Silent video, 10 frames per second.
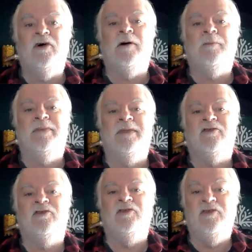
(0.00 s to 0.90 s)
adopt
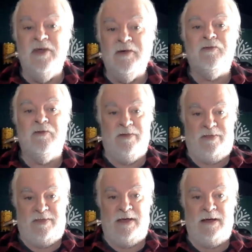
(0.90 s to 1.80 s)
this
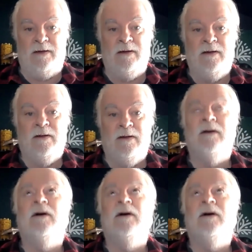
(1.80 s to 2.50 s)
different thing